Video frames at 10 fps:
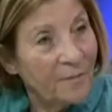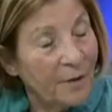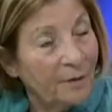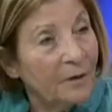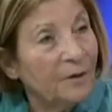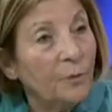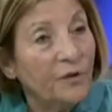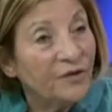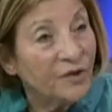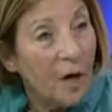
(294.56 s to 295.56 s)
of Maryland,
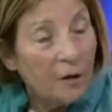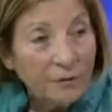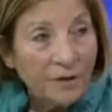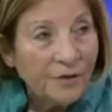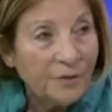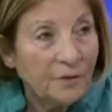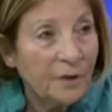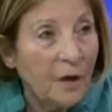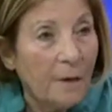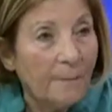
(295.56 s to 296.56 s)
with only
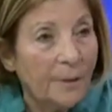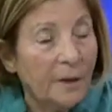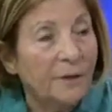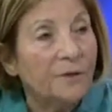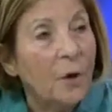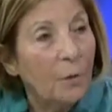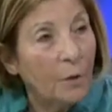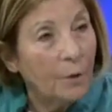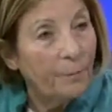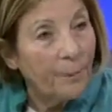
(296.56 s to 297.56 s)
certain companies,
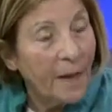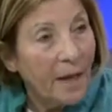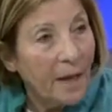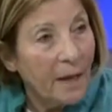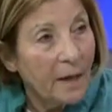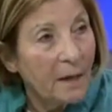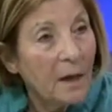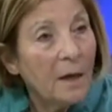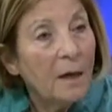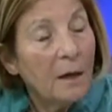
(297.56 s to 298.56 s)
will pay
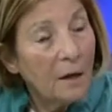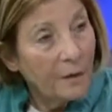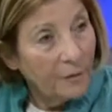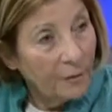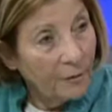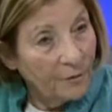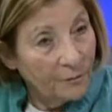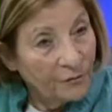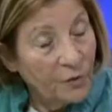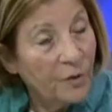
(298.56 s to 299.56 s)

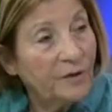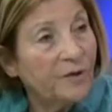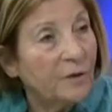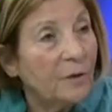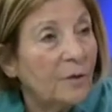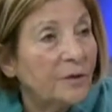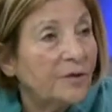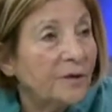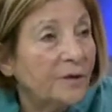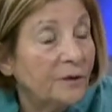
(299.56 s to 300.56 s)
towards the
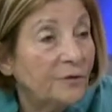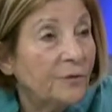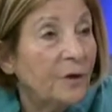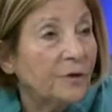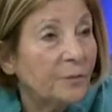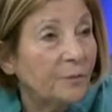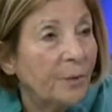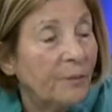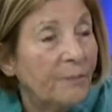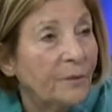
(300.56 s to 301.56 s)
cost of the drugs when
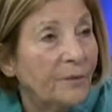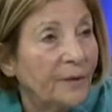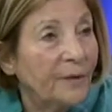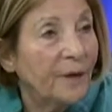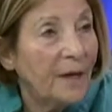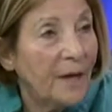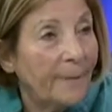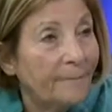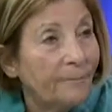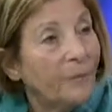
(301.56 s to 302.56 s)
people are in the
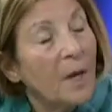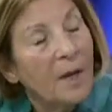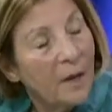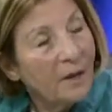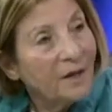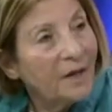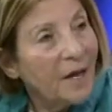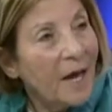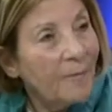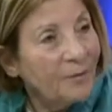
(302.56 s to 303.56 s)
gap. The
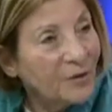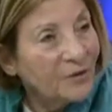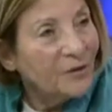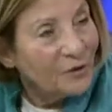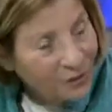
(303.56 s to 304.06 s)
gap, the